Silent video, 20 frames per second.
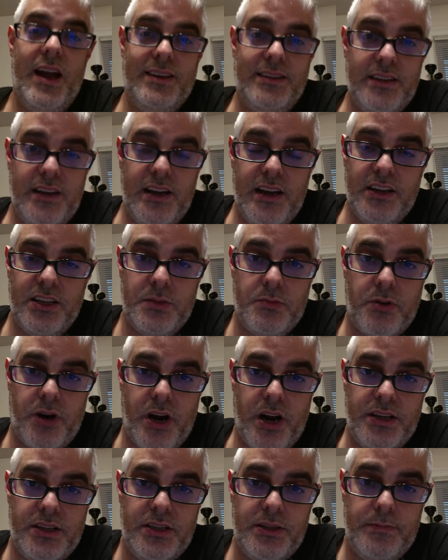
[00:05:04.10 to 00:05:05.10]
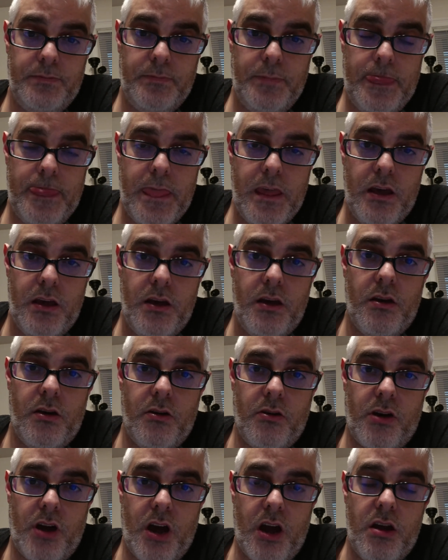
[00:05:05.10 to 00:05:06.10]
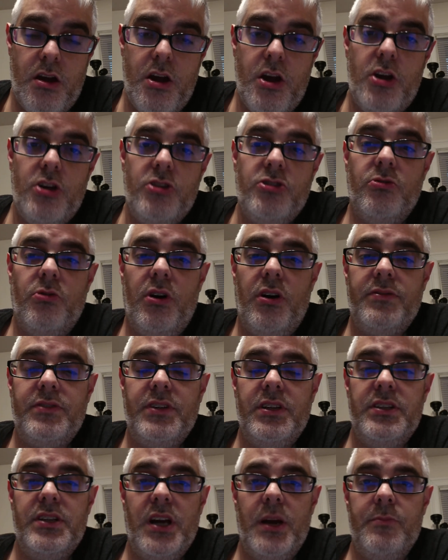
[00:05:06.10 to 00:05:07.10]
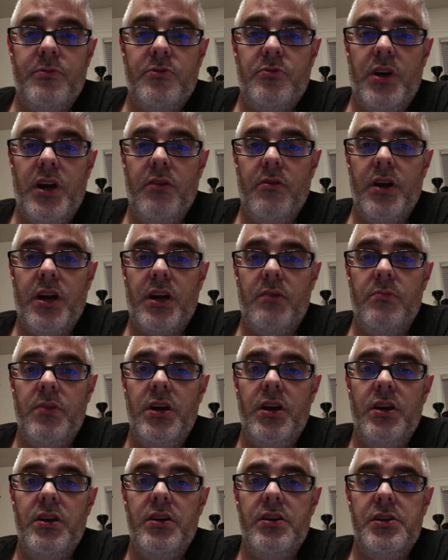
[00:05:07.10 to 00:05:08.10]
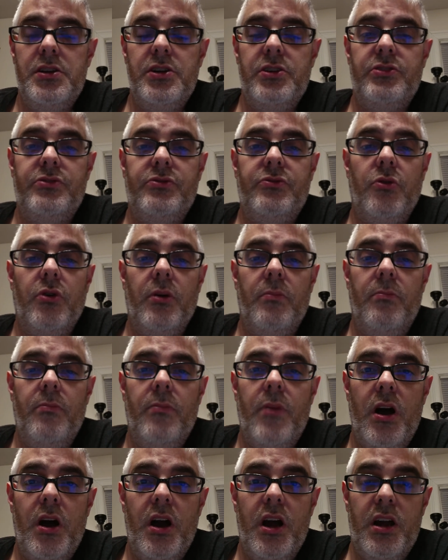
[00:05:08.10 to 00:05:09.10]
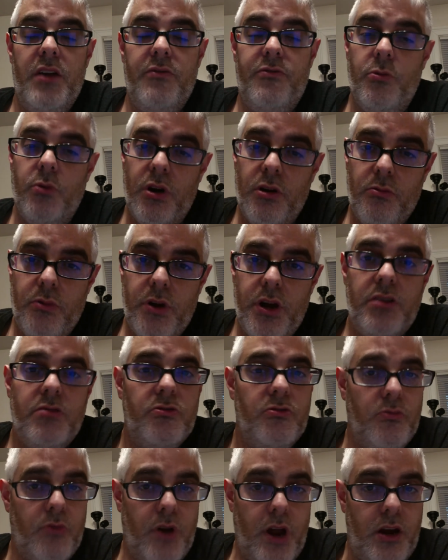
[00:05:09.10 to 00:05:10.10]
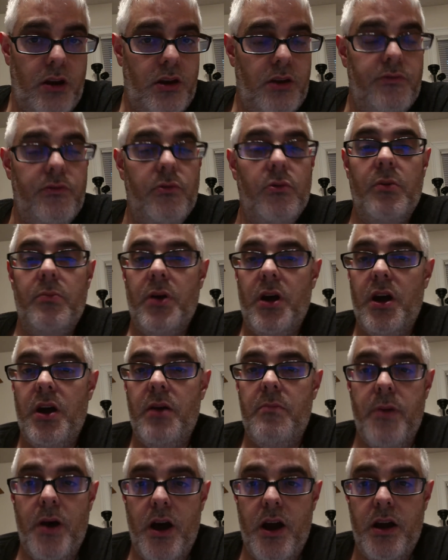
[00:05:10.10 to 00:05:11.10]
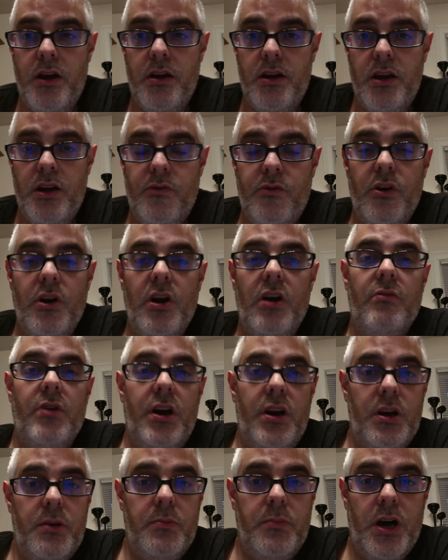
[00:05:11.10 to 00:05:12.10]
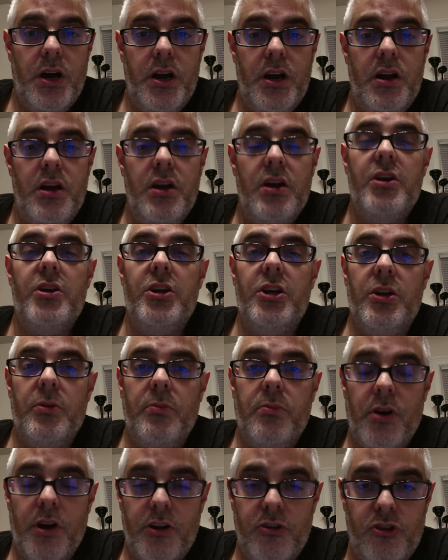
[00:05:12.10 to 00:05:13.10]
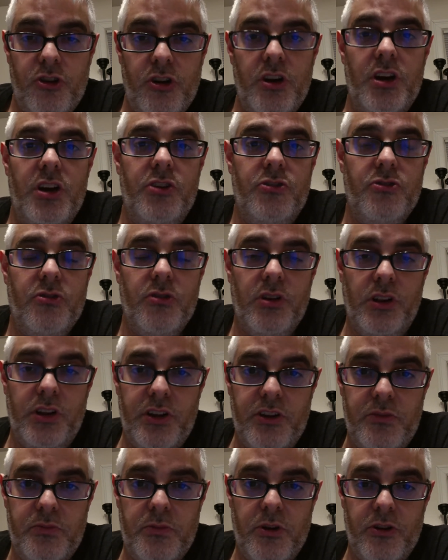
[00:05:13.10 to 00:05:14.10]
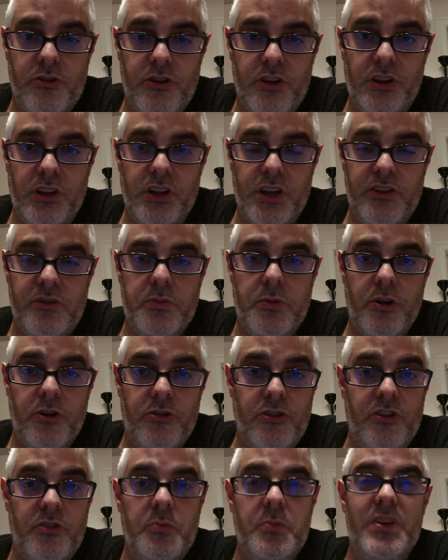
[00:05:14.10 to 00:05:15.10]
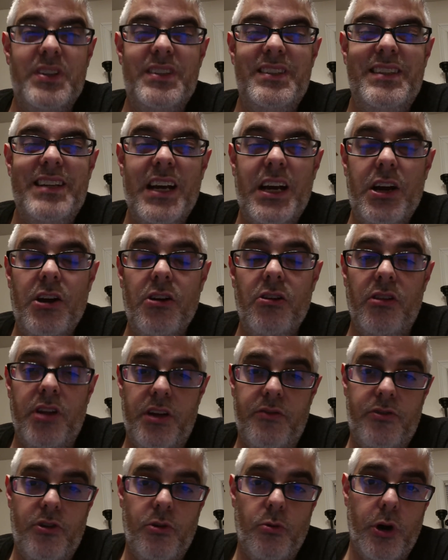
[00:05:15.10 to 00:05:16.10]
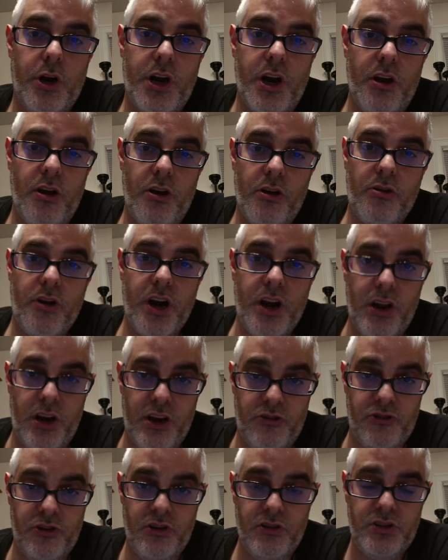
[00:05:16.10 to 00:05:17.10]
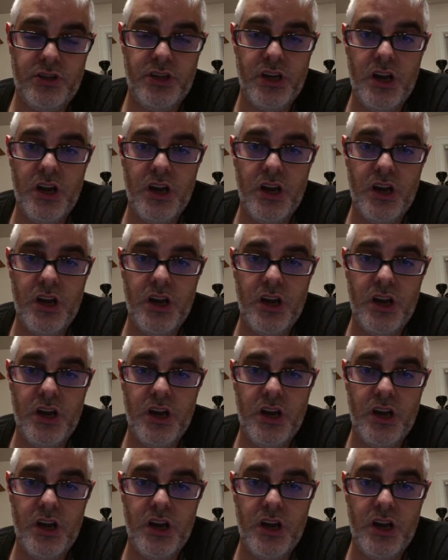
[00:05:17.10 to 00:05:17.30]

today's price. Okay, so oftentimes what I recommend is for if you want to rent, rent. If you want to buy, buy. If you're not ready to buy, you probably shouldn't enter a lease purchase, particularly if you're working on credit issues,